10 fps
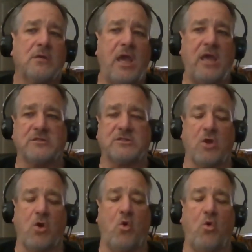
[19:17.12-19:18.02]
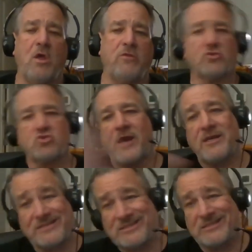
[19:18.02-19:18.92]
And so they'll try to
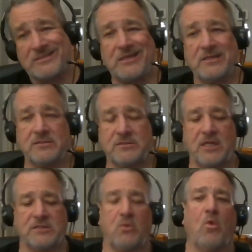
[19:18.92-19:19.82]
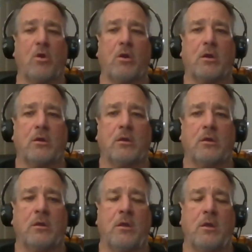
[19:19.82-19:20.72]
insist that this doesn't work.
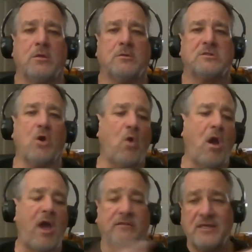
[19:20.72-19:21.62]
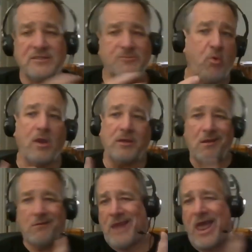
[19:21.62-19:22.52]
So at this point,
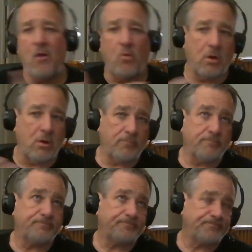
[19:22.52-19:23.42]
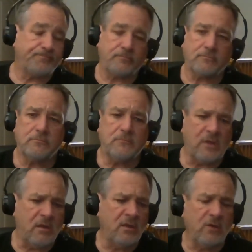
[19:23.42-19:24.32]
now we're,
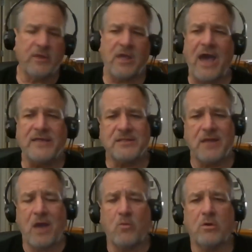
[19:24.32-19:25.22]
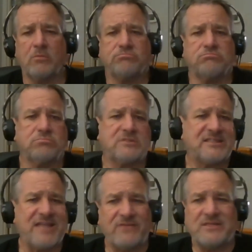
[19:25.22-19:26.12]
the guys and I were
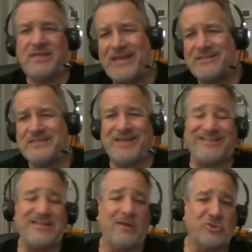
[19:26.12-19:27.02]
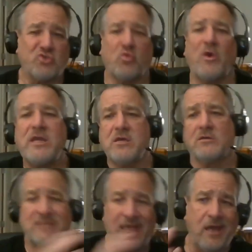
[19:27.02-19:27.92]
17, 18, 19, almost 20
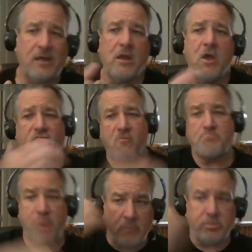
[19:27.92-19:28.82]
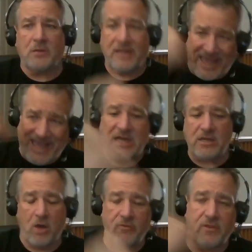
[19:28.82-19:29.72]
years in from publicly hitting
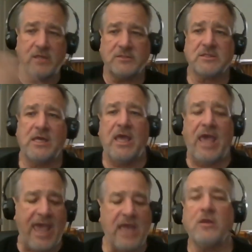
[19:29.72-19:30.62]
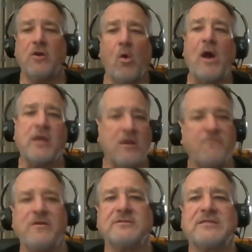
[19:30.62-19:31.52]
on this. And you know what? It
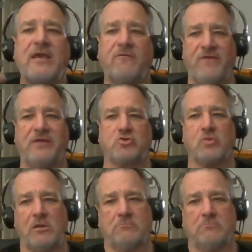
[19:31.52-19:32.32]
feels like victory.